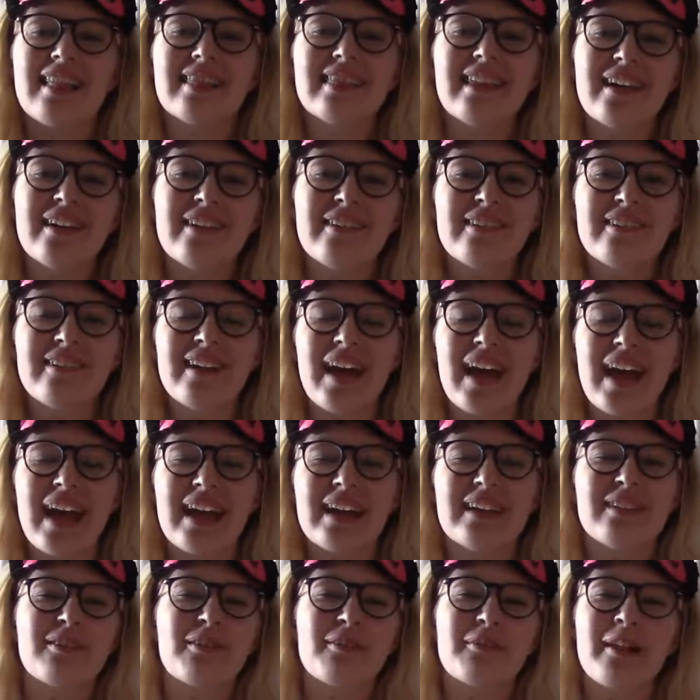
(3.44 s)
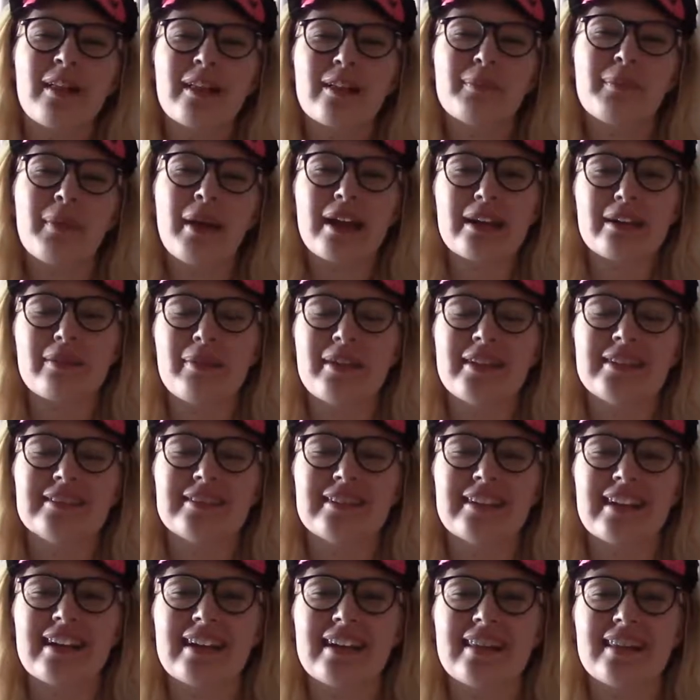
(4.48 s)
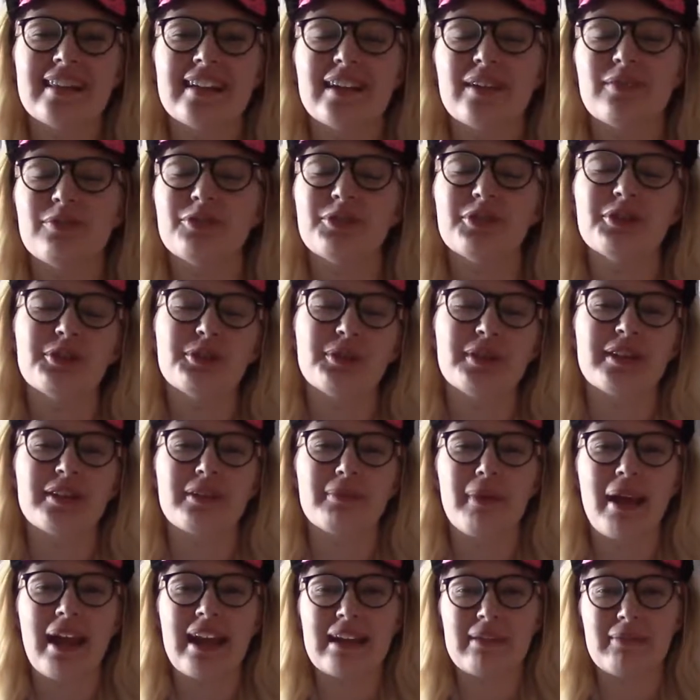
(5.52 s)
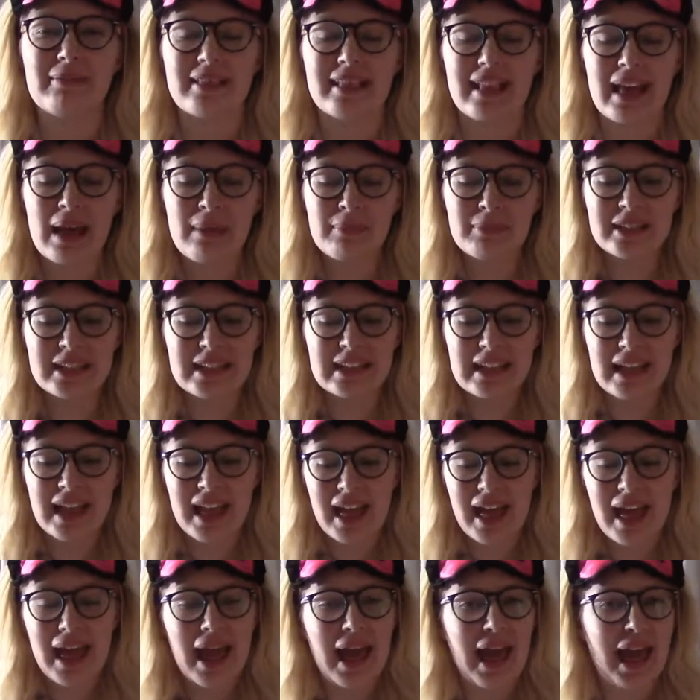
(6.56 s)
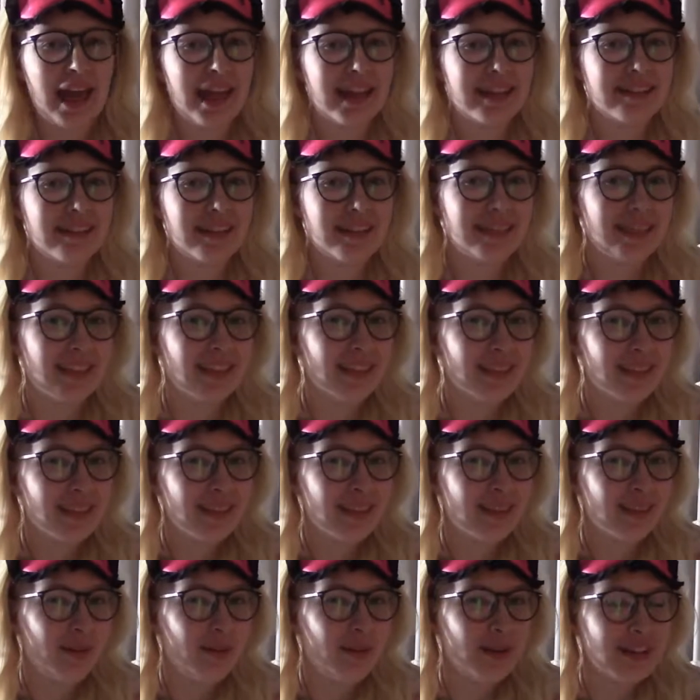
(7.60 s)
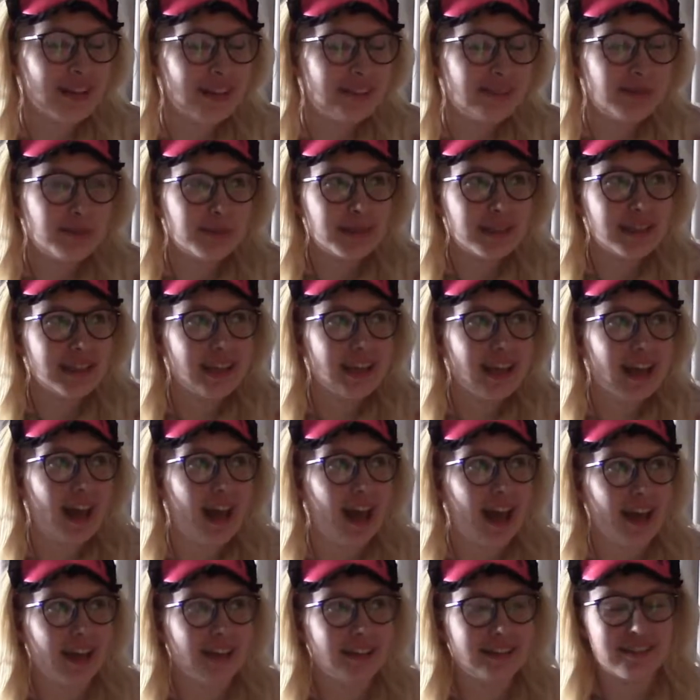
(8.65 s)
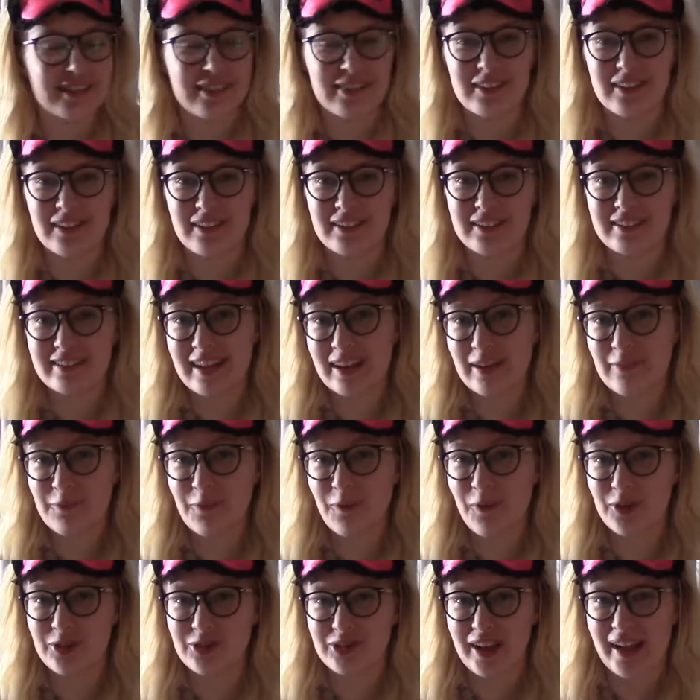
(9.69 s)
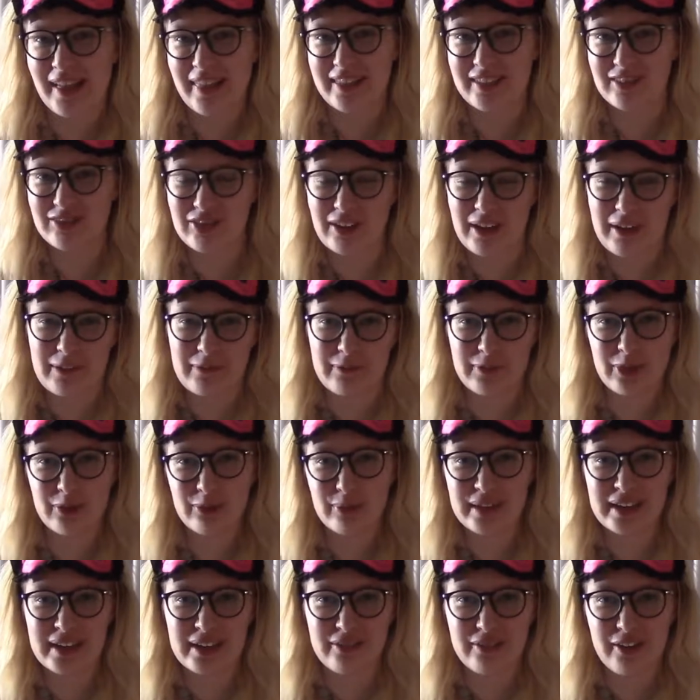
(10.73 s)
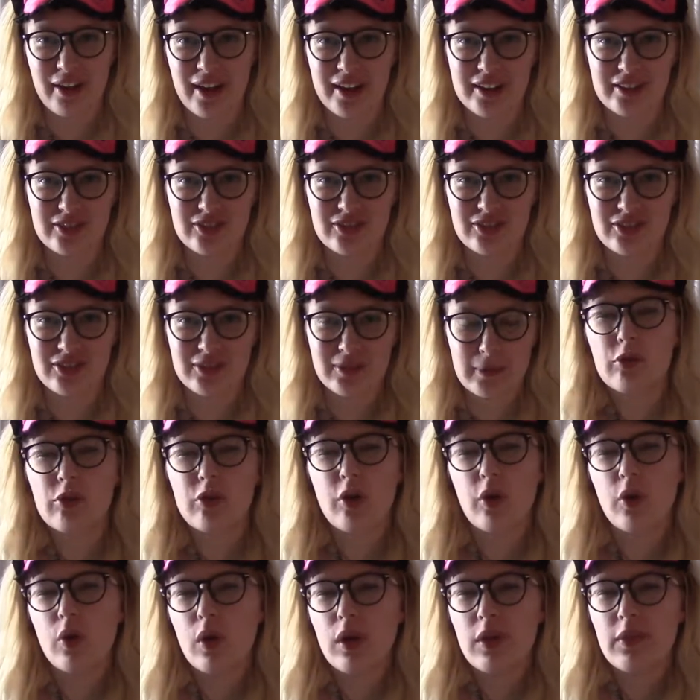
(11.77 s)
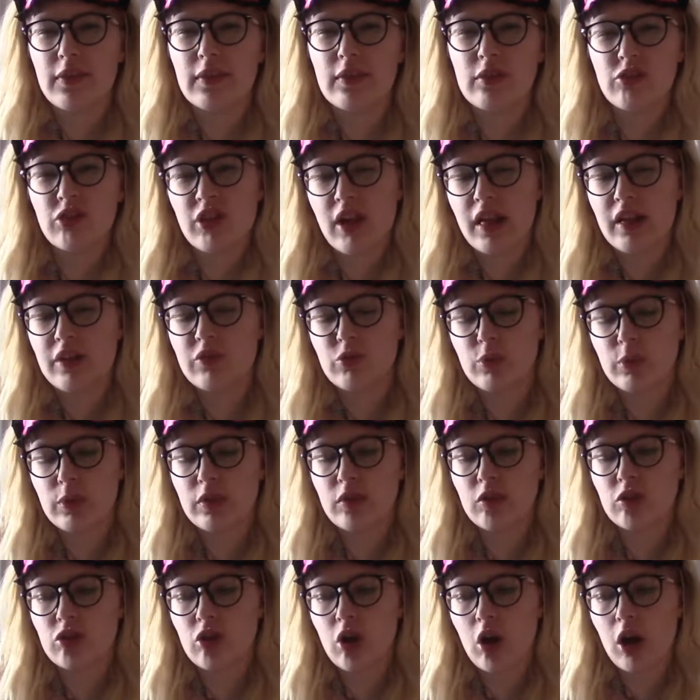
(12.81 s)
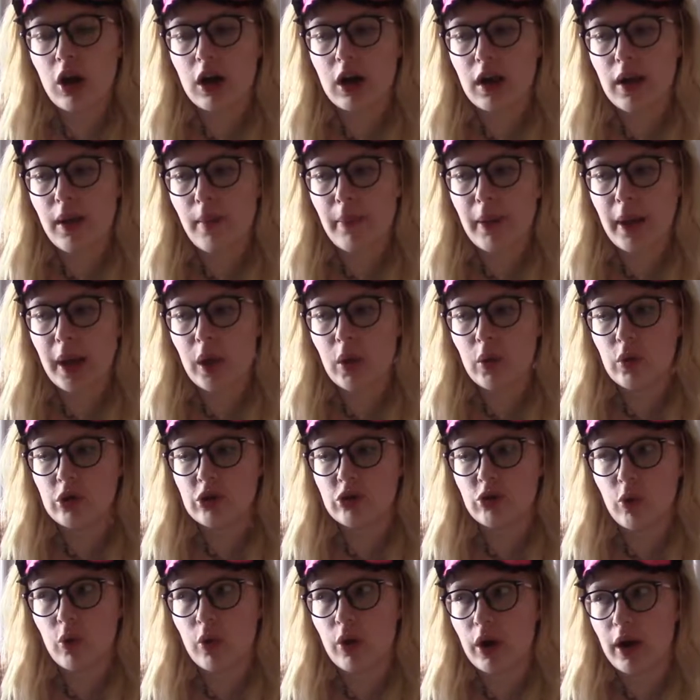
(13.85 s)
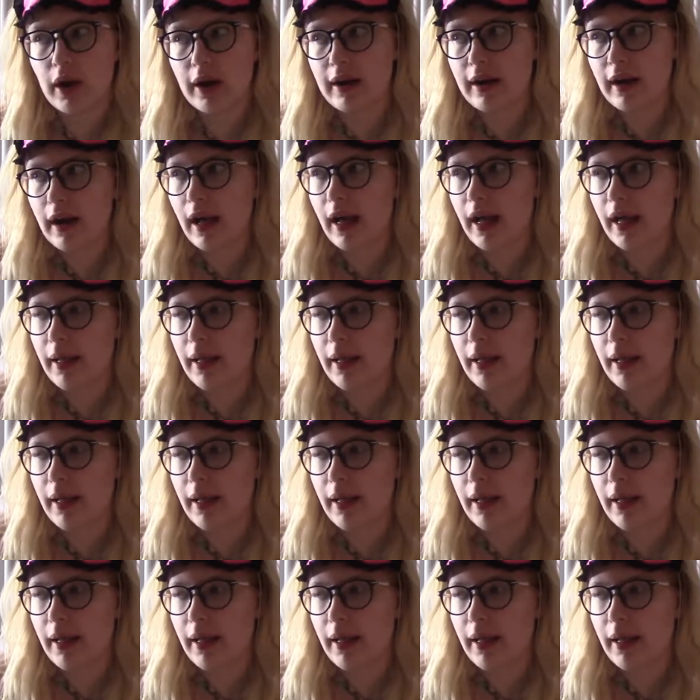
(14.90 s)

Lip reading: Hello and welcome back to my channel. If you're new here, my name is Emily and this is going to be the day 4 challenge of the reading rush. So this challenge was to talk about your